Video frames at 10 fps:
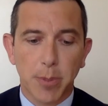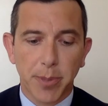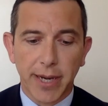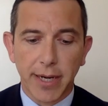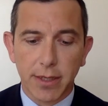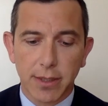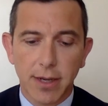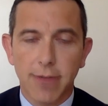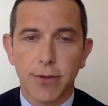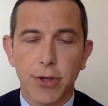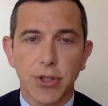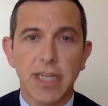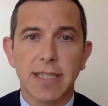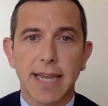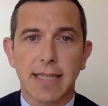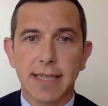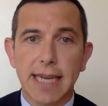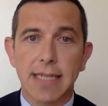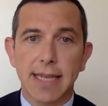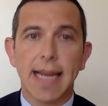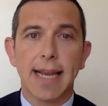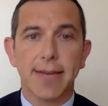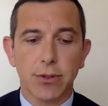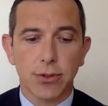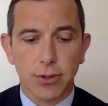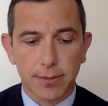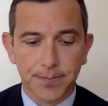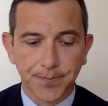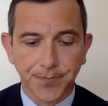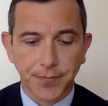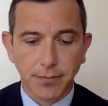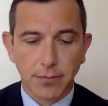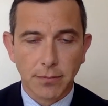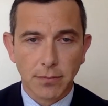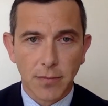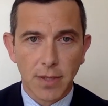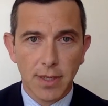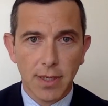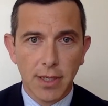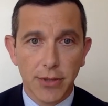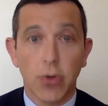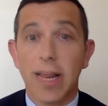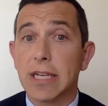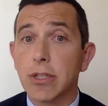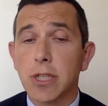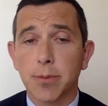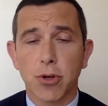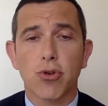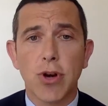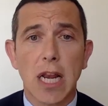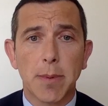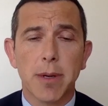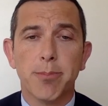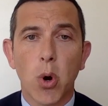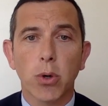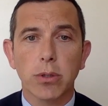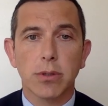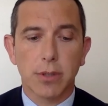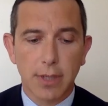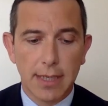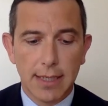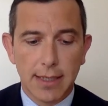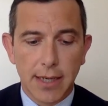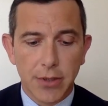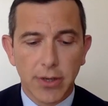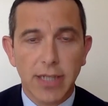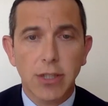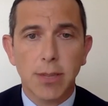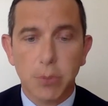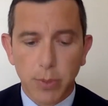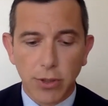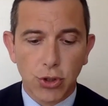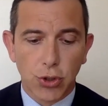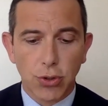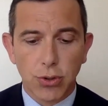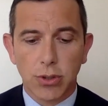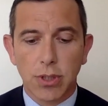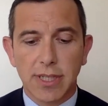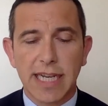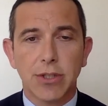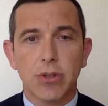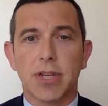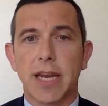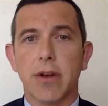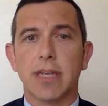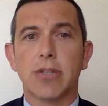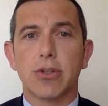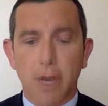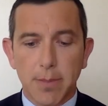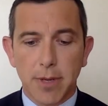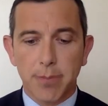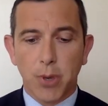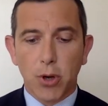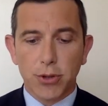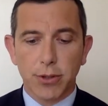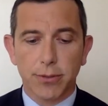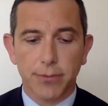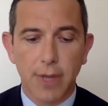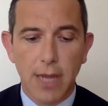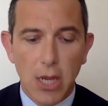prepared for their GCSEs and A-levels. The relationships are incredibly important, and the relationships between students and teachers here is extremely positive,